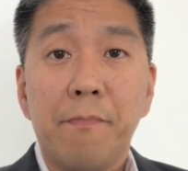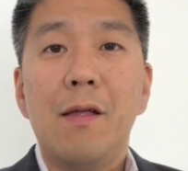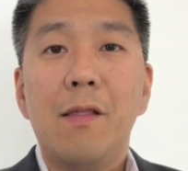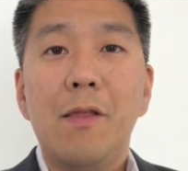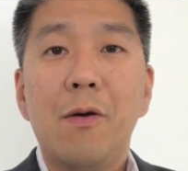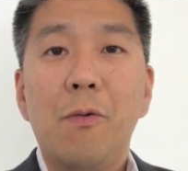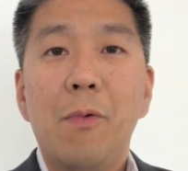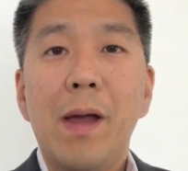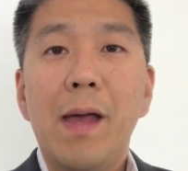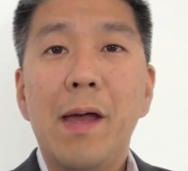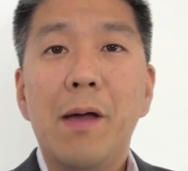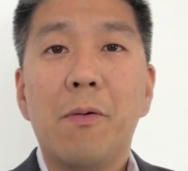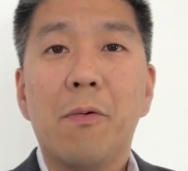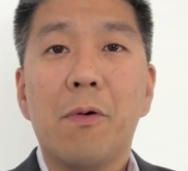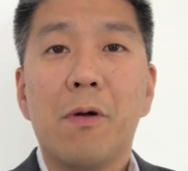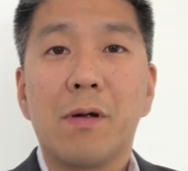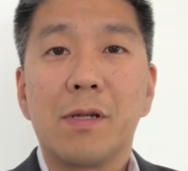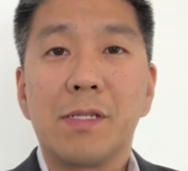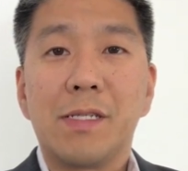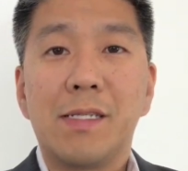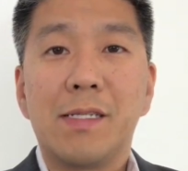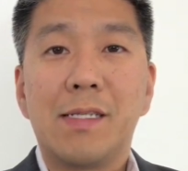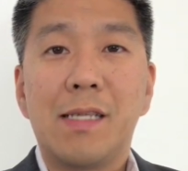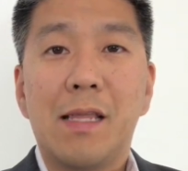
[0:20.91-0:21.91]
The way it
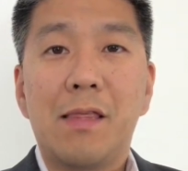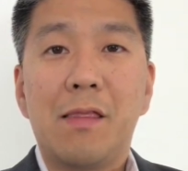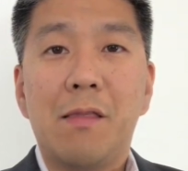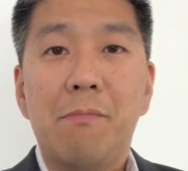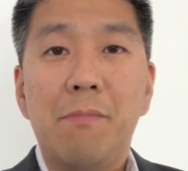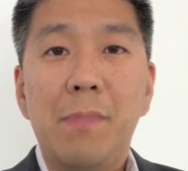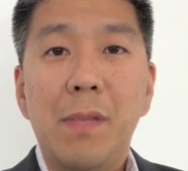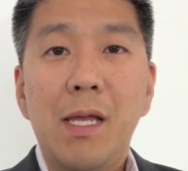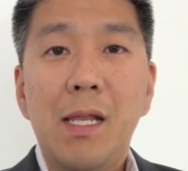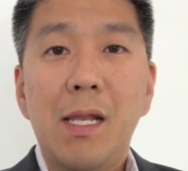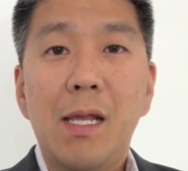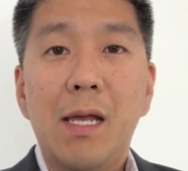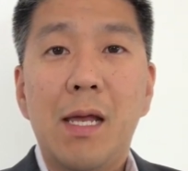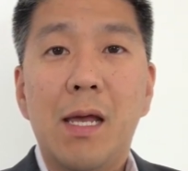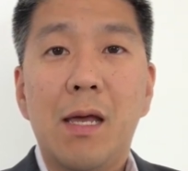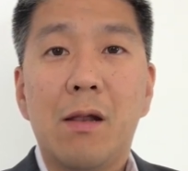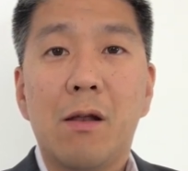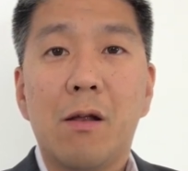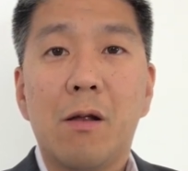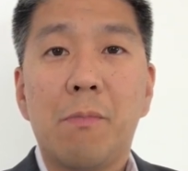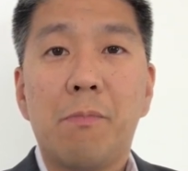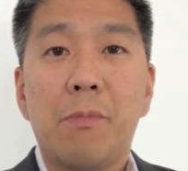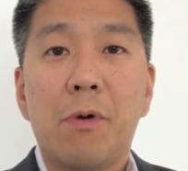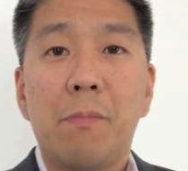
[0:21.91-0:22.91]
works is that the
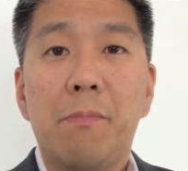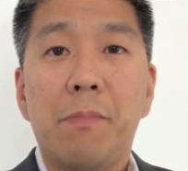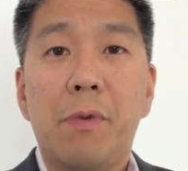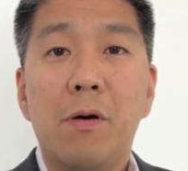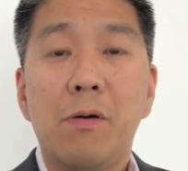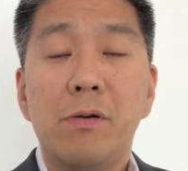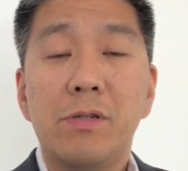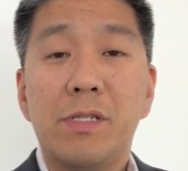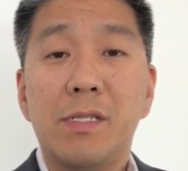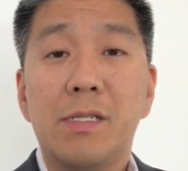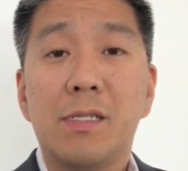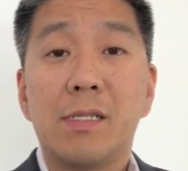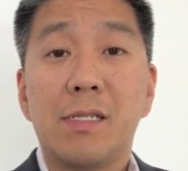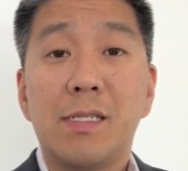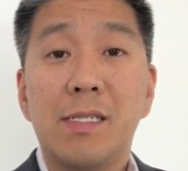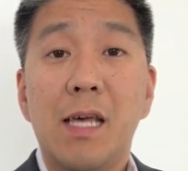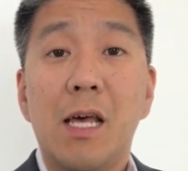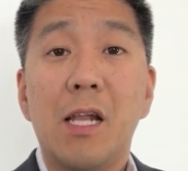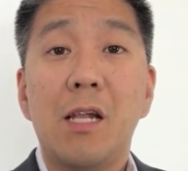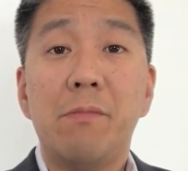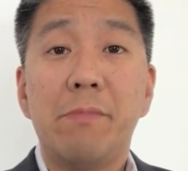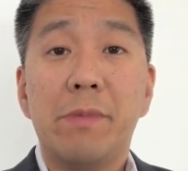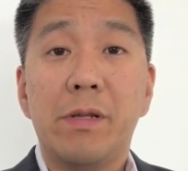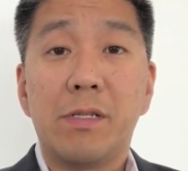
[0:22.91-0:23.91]
mediator proposes a
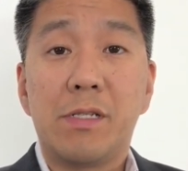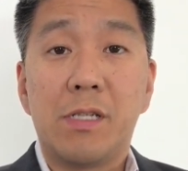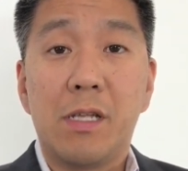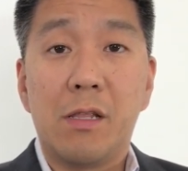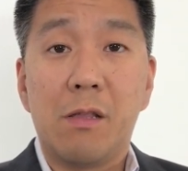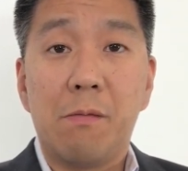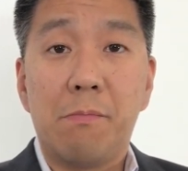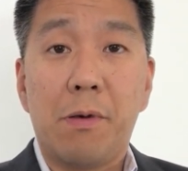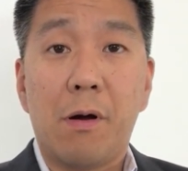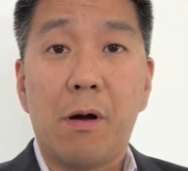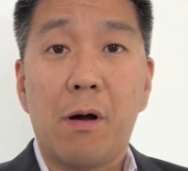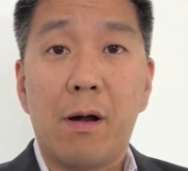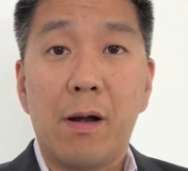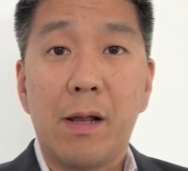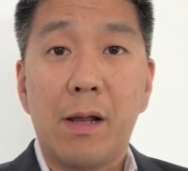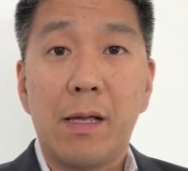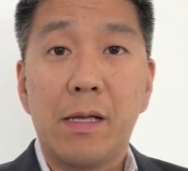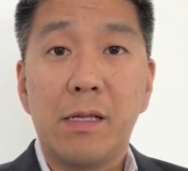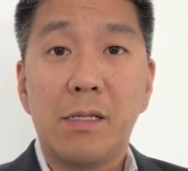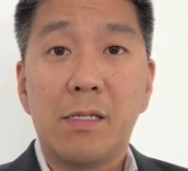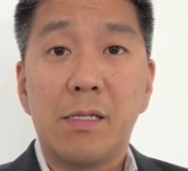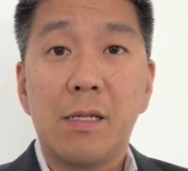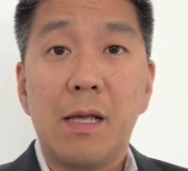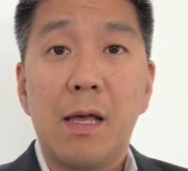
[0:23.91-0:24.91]
settlement to the
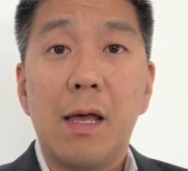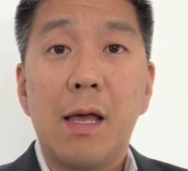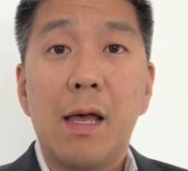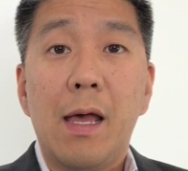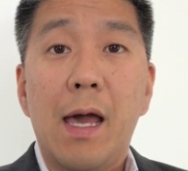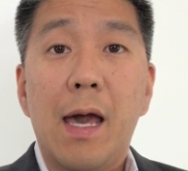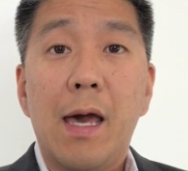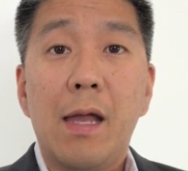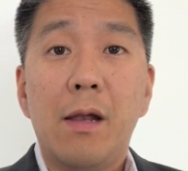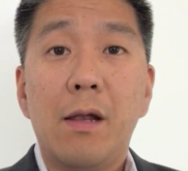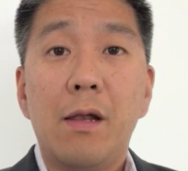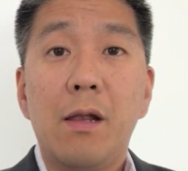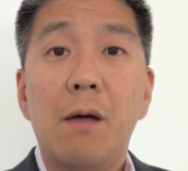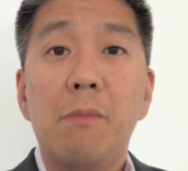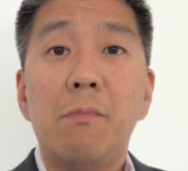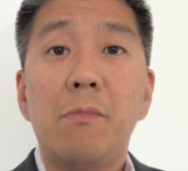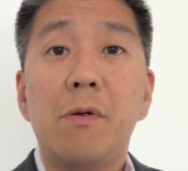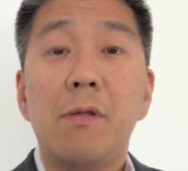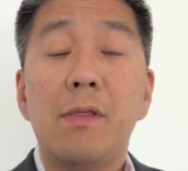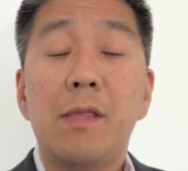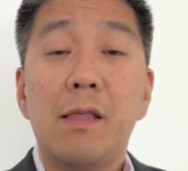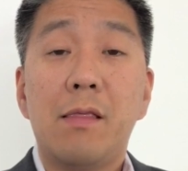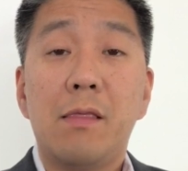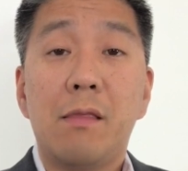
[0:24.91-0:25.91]
parties at a
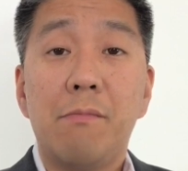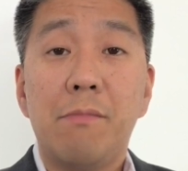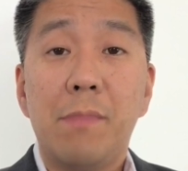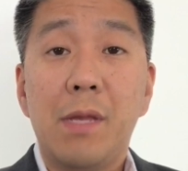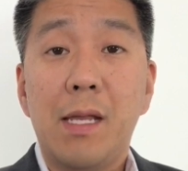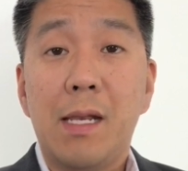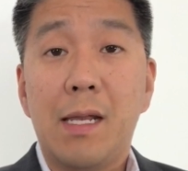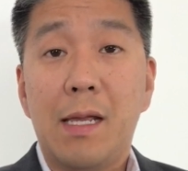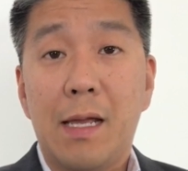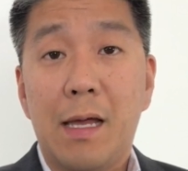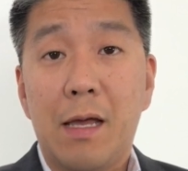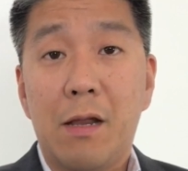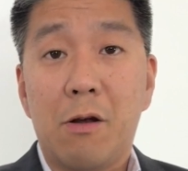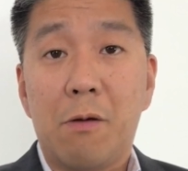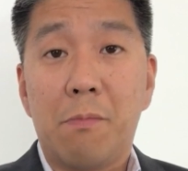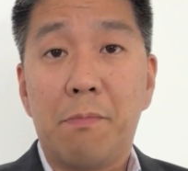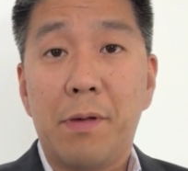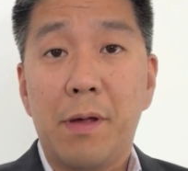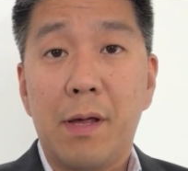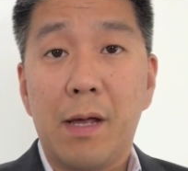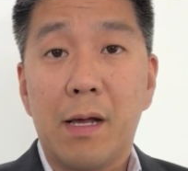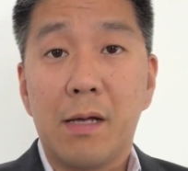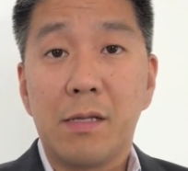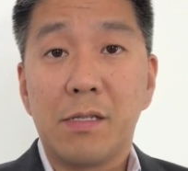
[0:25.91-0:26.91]
number that the mediator
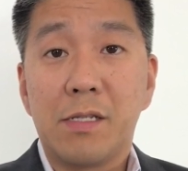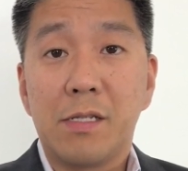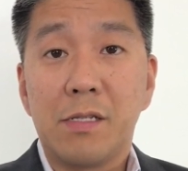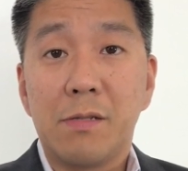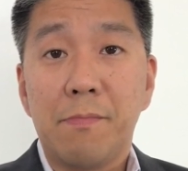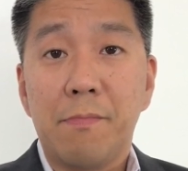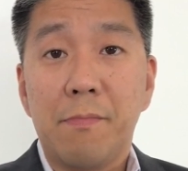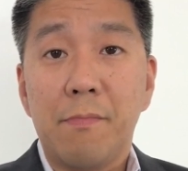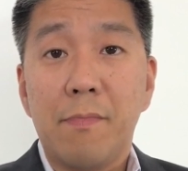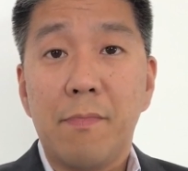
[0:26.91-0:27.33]
picks.